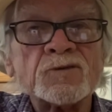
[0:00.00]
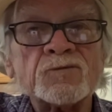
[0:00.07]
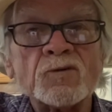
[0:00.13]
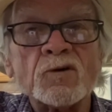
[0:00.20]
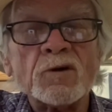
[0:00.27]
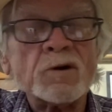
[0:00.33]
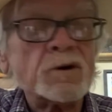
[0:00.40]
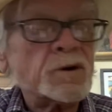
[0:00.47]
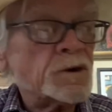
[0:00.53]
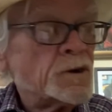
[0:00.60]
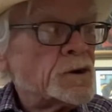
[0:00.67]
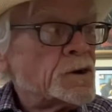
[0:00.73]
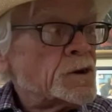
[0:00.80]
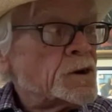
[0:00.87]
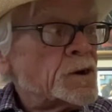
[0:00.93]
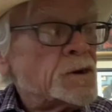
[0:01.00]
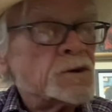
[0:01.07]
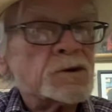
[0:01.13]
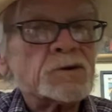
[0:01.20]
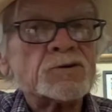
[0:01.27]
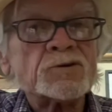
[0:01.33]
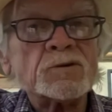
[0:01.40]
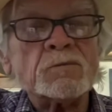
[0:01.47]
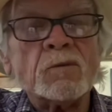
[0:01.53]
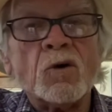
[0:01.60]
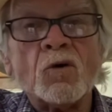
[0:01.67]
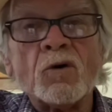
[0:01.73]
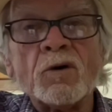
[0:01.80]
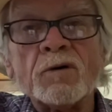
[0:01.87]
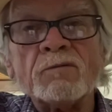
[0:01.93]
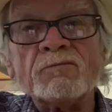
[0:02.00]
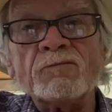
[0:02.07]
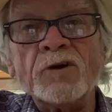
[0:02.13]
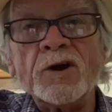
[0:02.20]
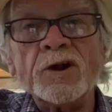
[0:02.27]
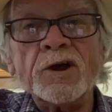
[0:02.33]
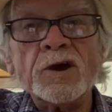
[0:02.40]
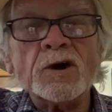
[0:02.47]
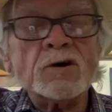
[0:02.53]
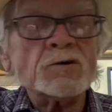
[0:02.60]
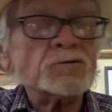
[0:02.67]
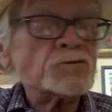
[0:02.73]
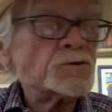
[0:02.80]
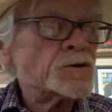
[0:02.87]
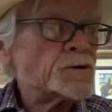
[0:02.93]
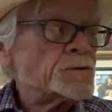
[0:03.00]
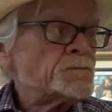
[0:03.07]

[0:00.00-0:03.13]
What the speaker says: for some more videos.